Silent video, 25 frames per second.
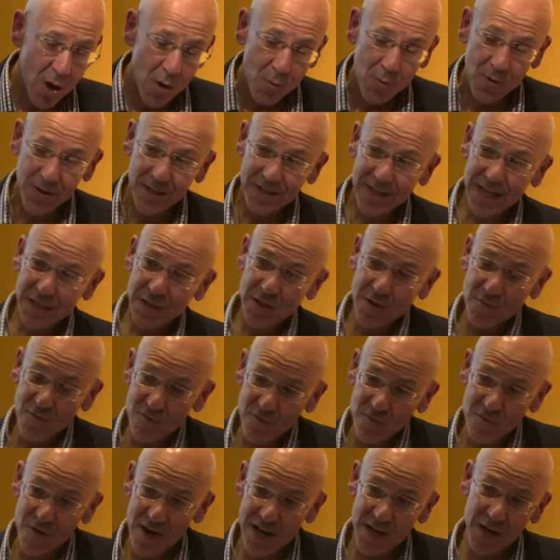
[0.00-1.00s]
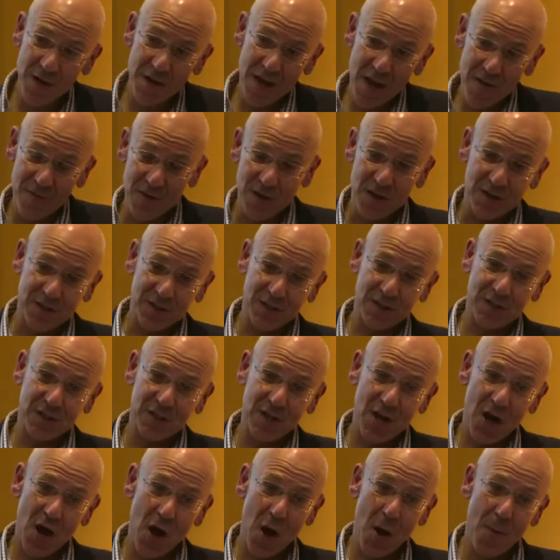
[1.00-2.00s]
Well, there's actually really good evidence
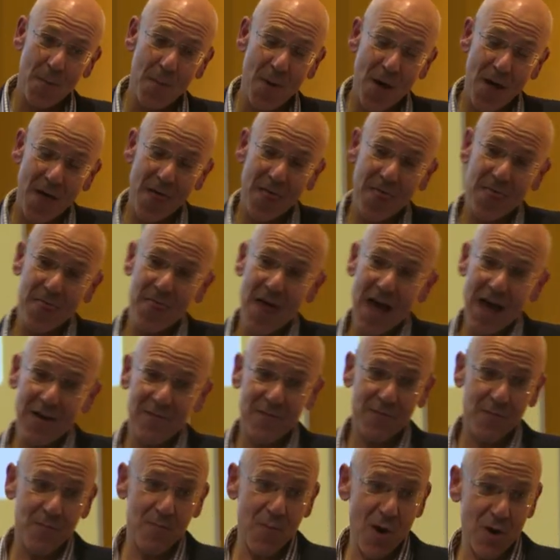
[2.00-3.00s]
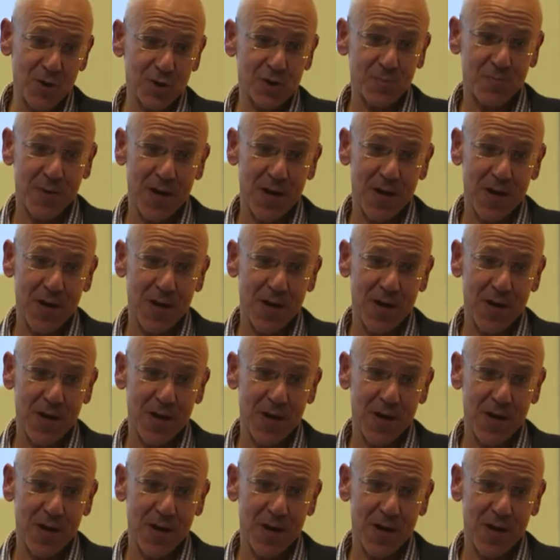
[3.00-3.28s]
um, that most